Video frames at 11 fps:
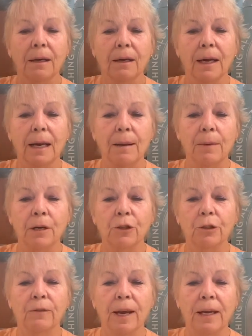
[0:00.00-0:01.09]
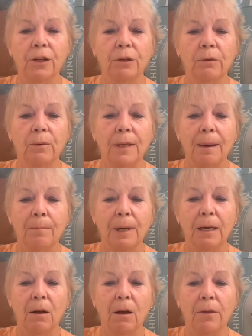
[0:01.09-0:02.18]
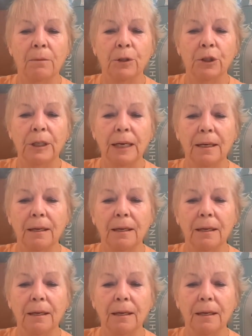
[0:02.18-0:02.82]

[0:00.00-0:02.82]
And I'm not sure if I can do it without being on the machine.